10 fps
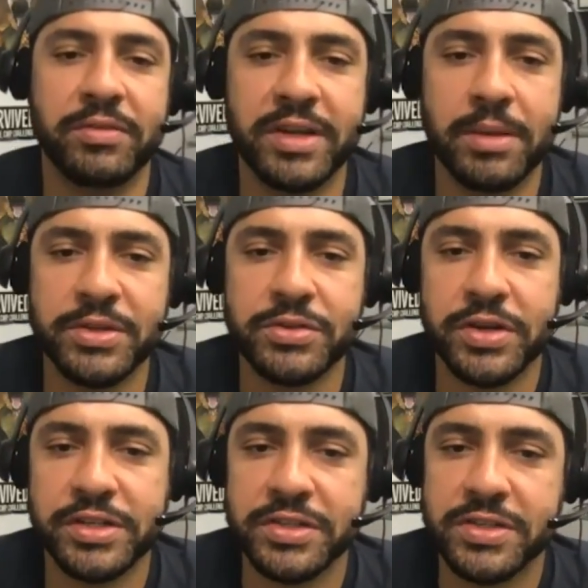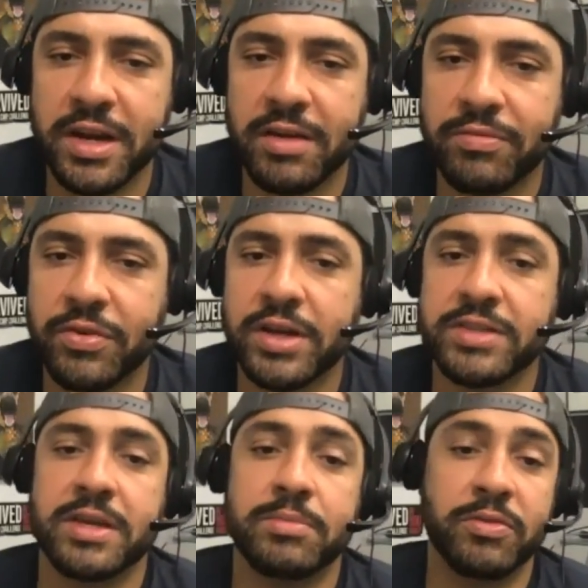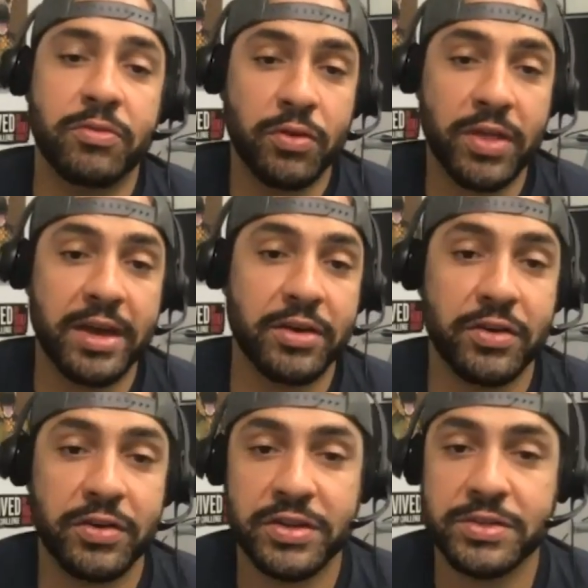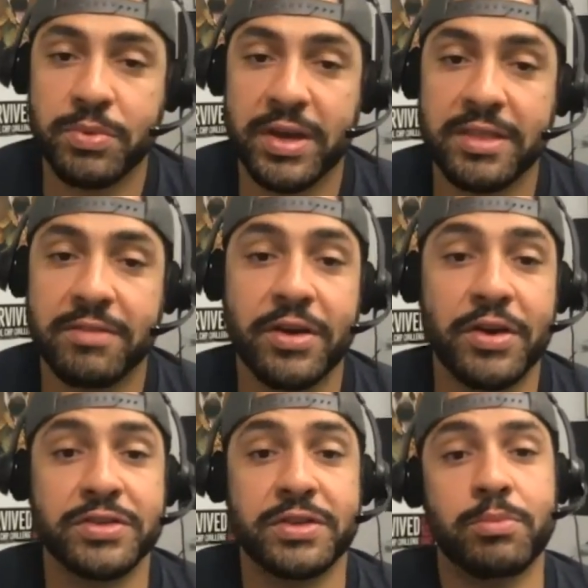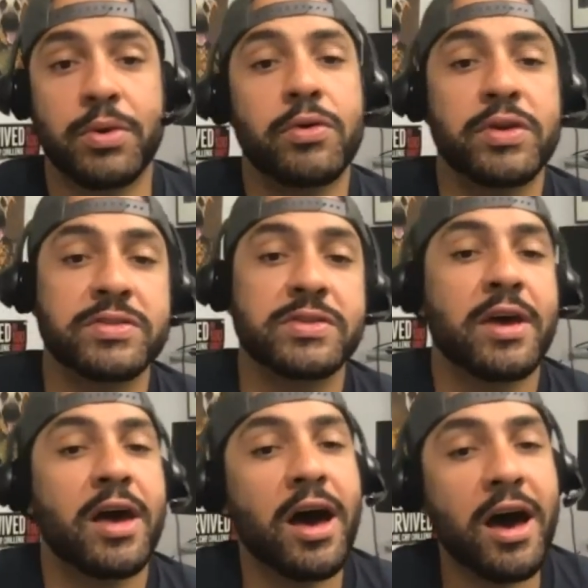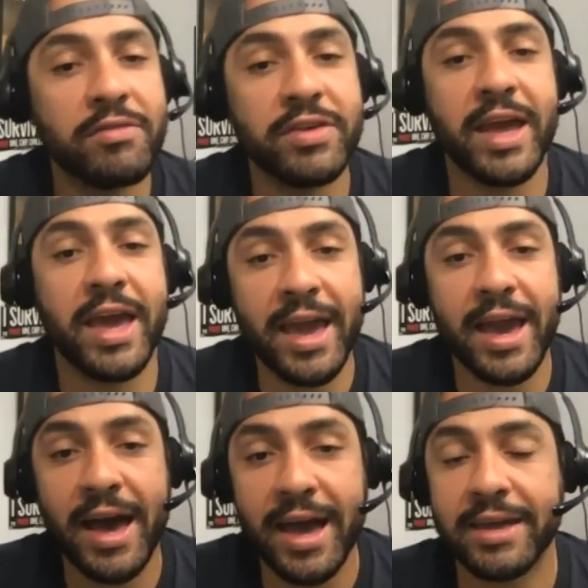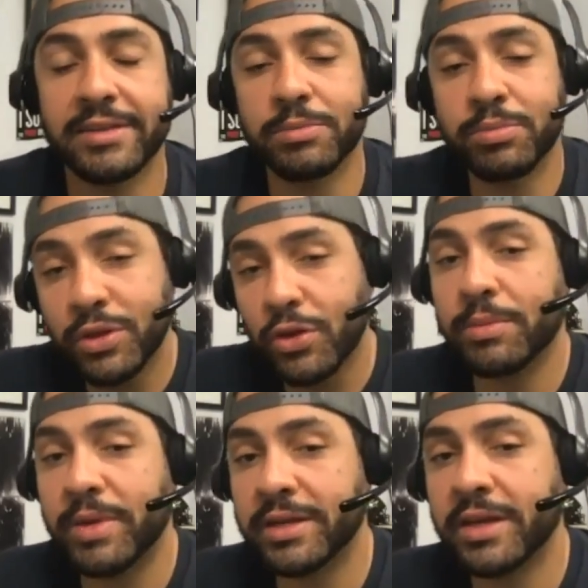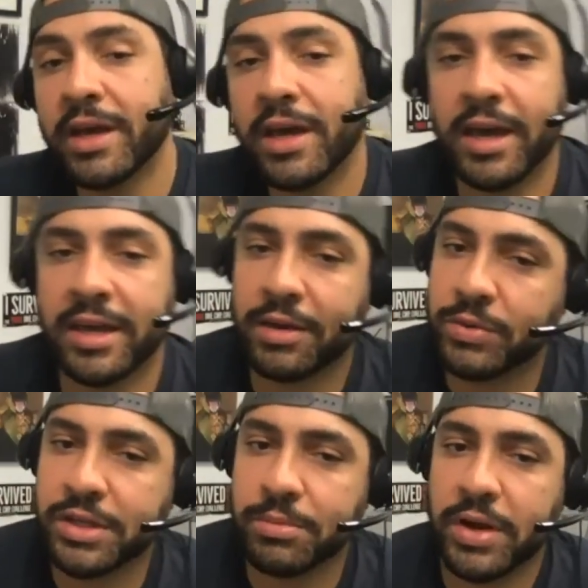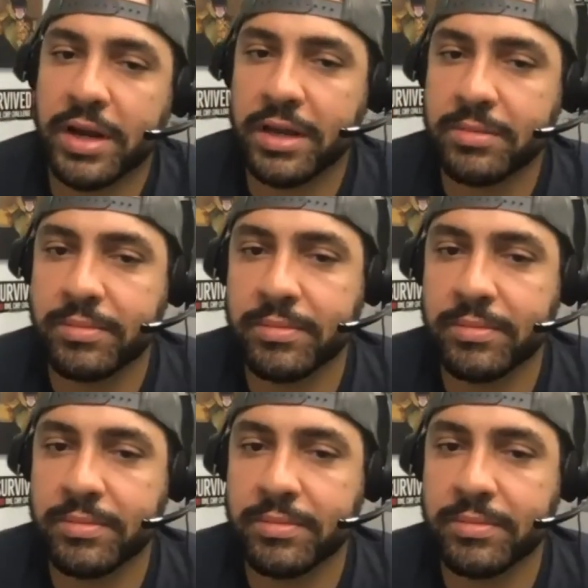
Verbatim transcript: of a demonstration set up for us, and before that, you're going to explain the various components of an A I deployment. Uh, can we jump right in?